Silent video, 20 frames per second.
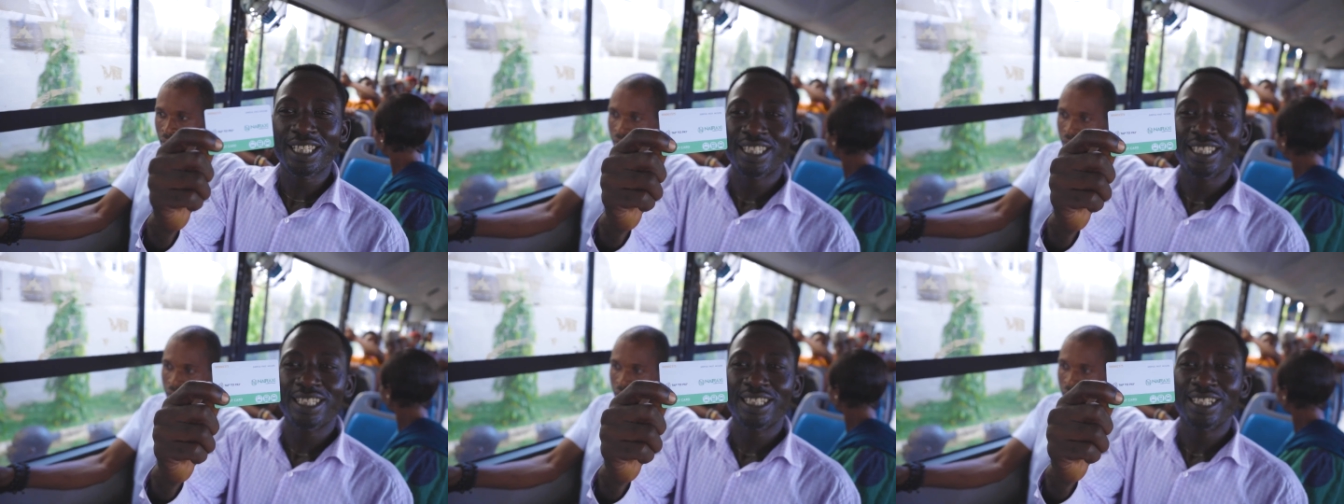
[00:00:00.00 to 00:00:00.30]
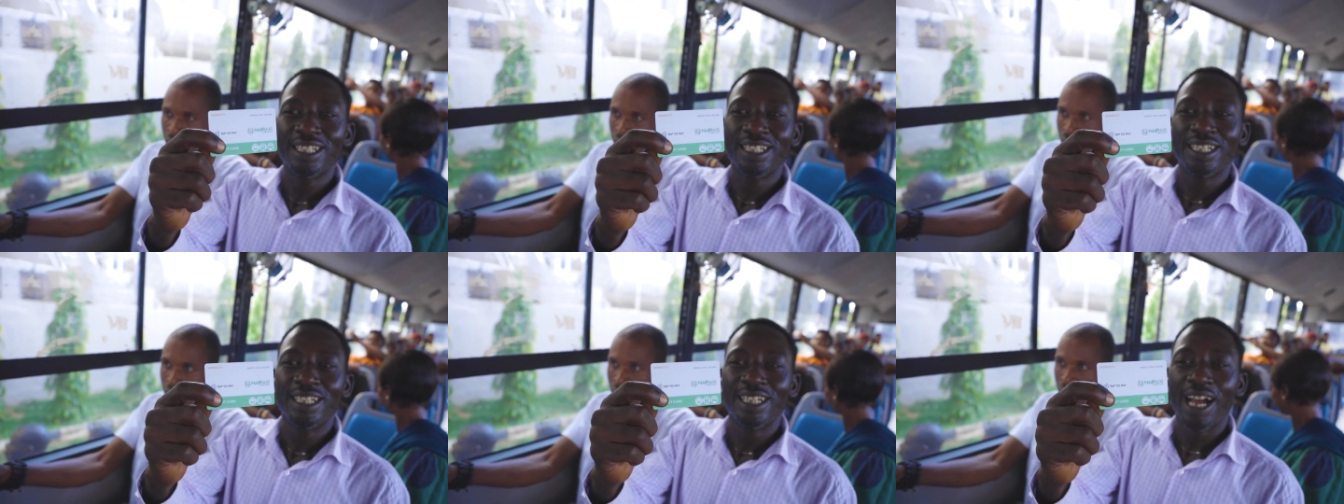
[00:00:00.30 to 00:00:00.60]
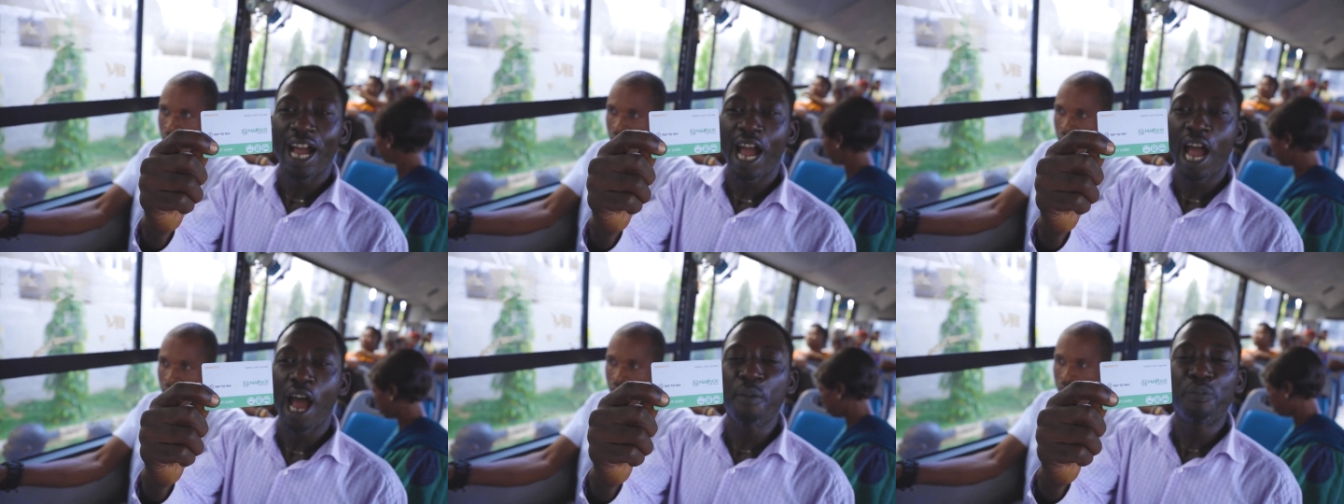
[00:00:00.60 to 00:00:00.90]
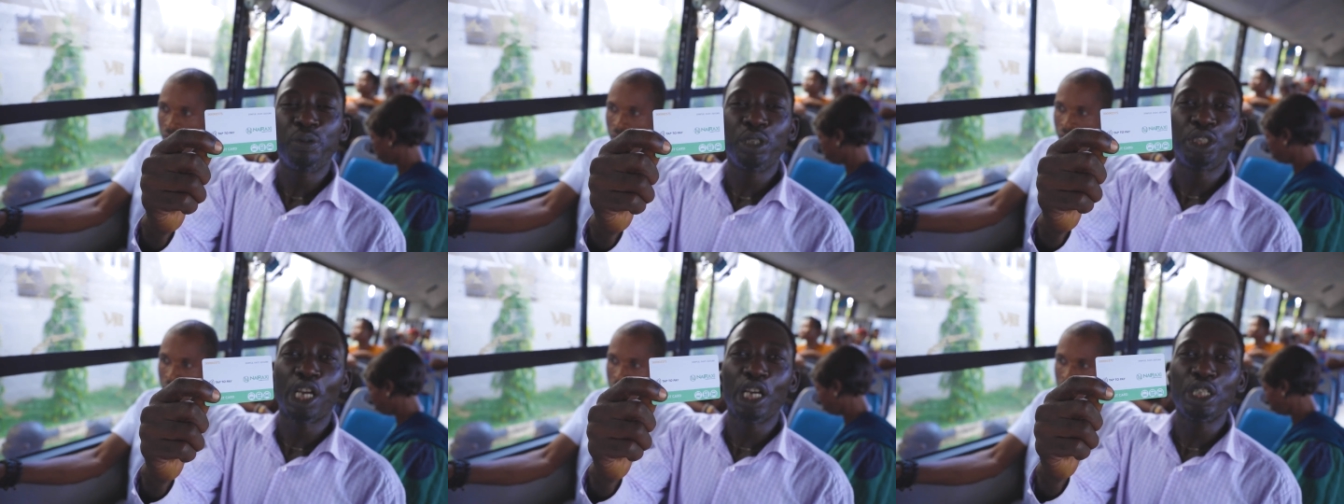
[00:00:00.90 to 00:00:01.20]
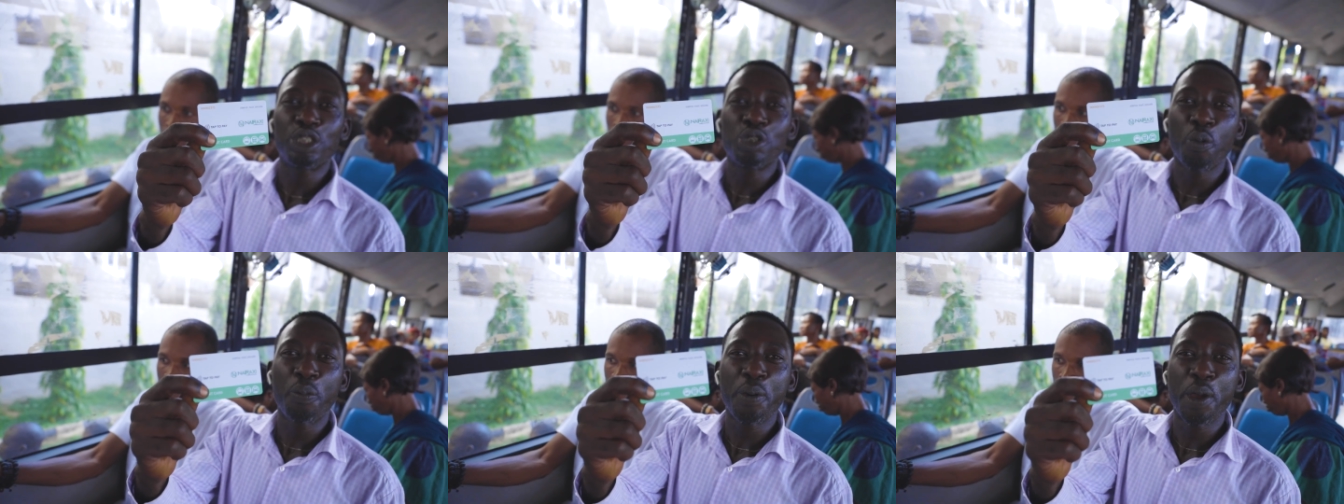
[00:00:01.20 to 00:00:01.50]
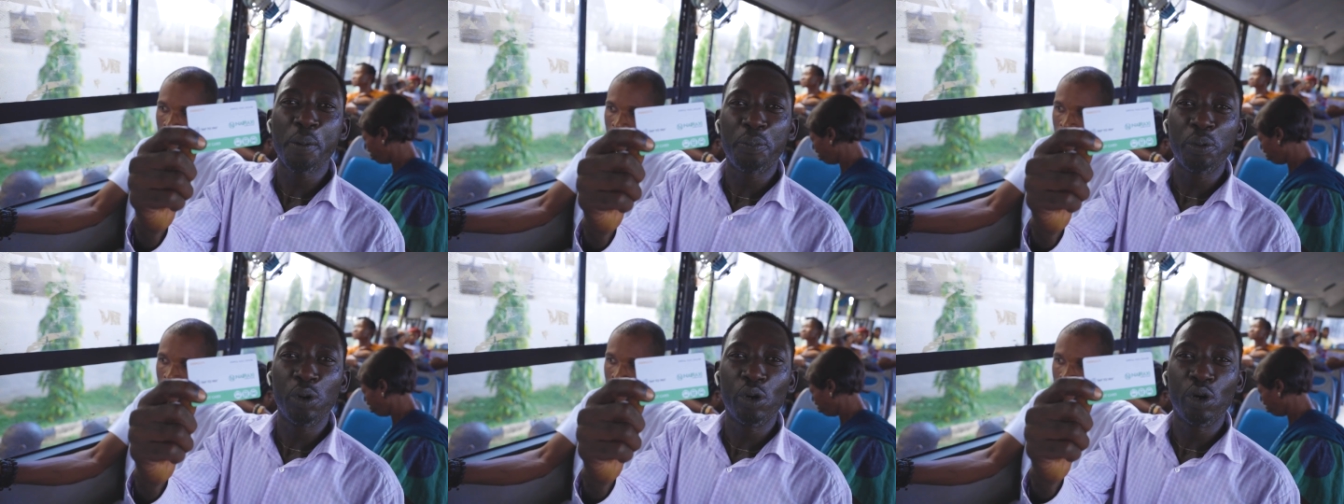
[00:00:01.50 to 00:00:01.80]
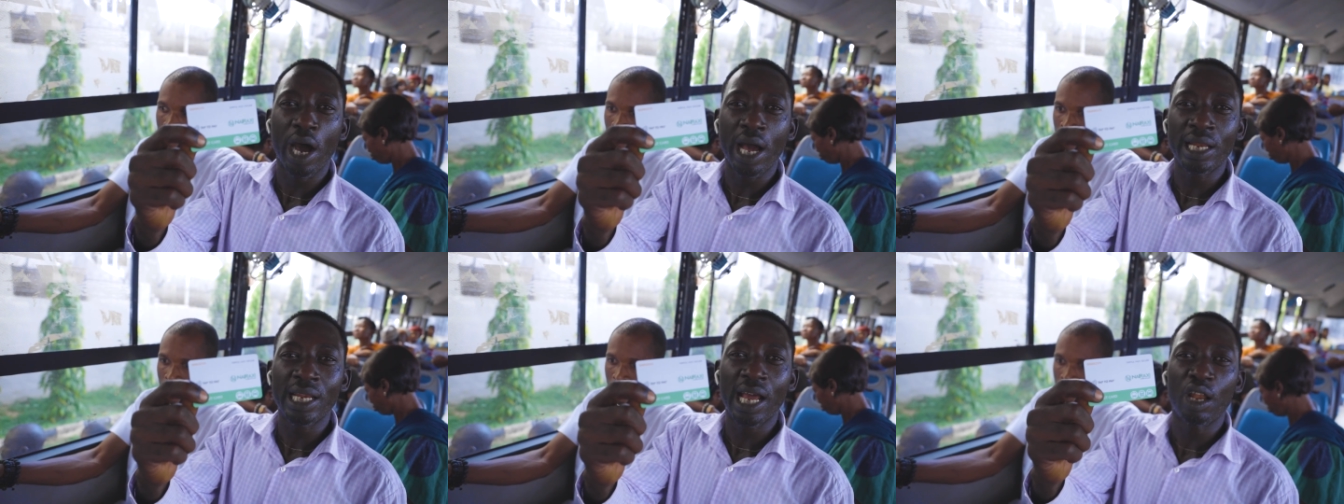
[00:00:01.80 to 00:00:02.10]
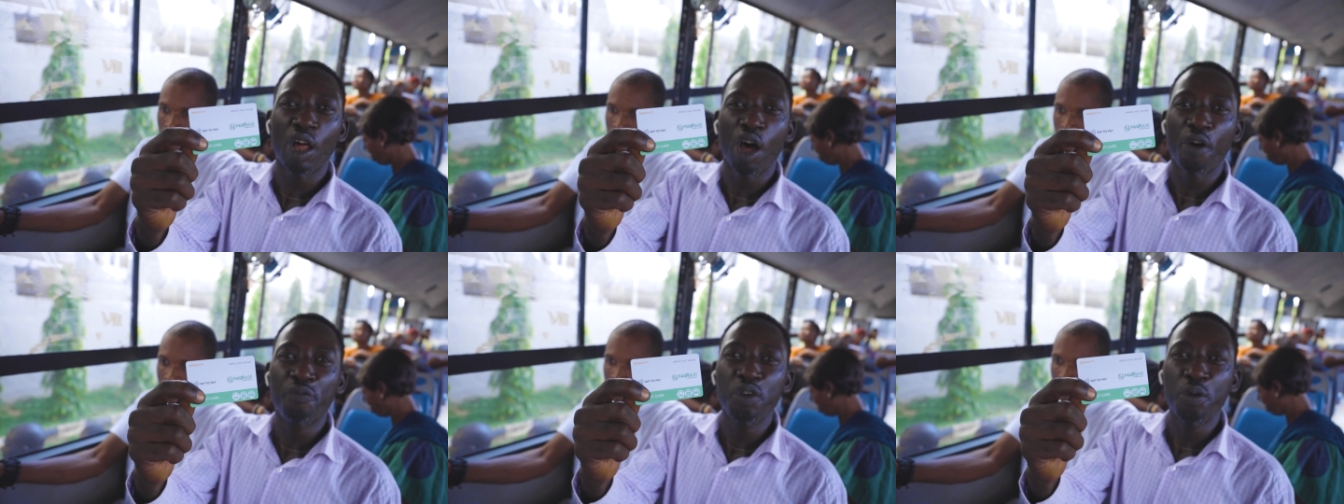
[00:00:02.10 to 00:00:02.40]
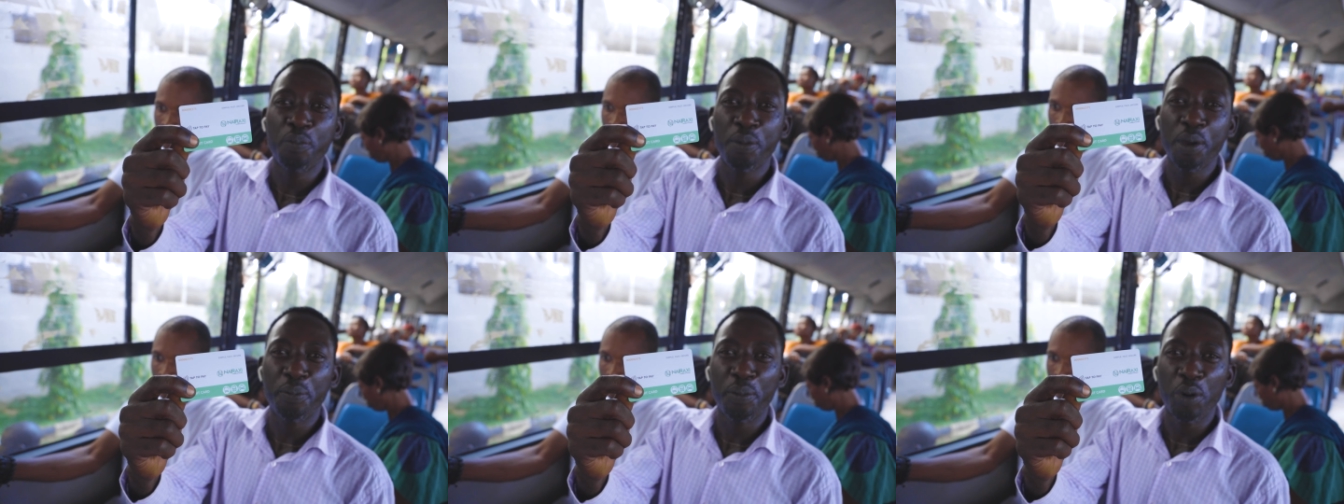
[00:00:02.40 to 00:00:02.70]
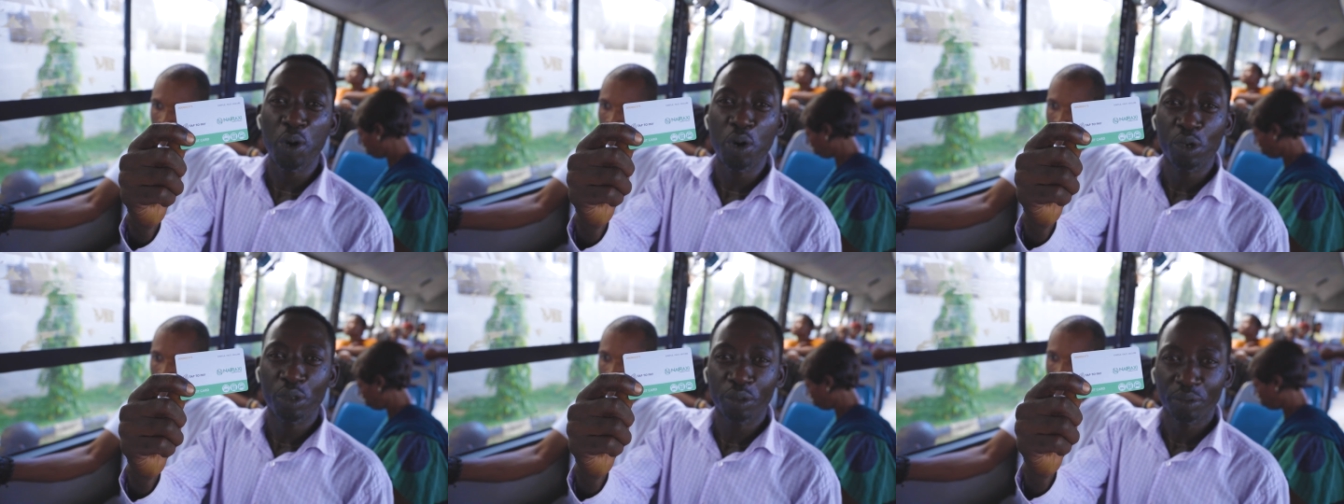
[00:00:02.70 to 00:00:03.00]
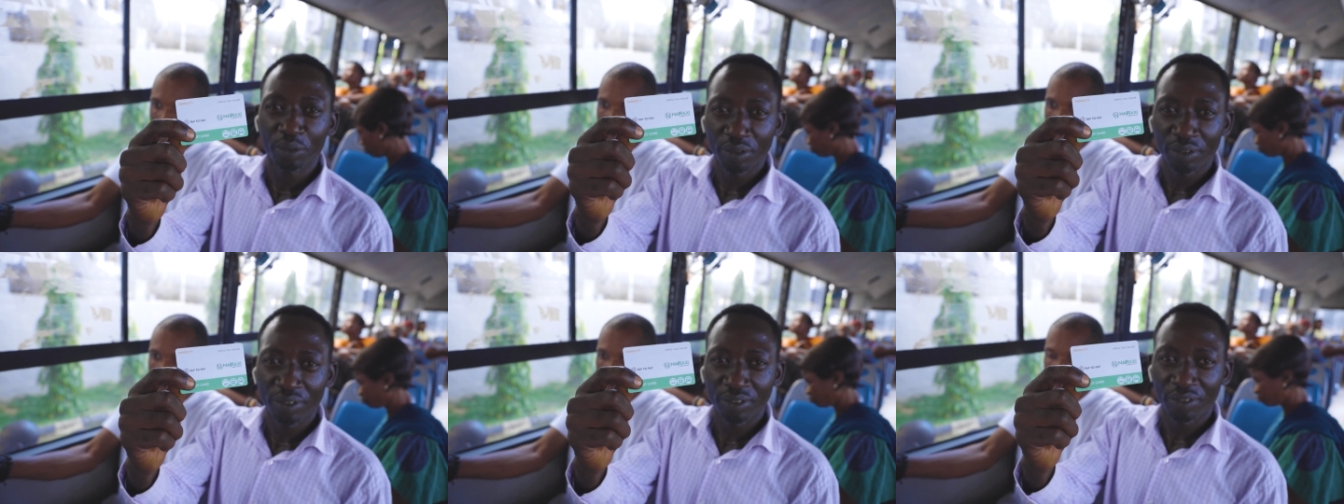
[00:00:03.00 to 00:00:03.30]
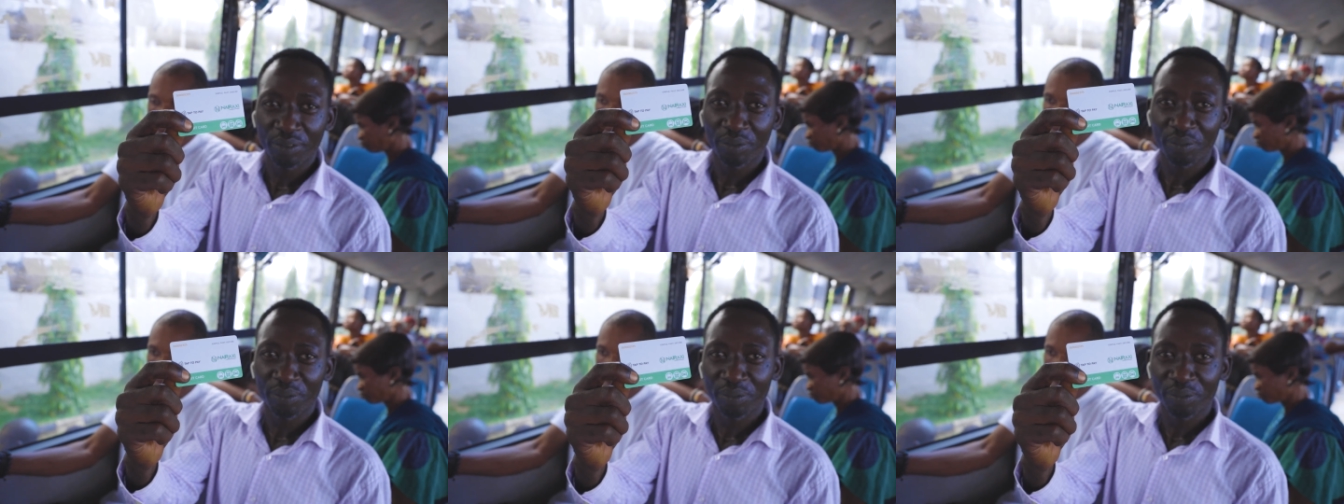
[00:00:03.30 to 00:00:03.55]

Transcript: fuel subsidy removal. And also, they are also, you know, um,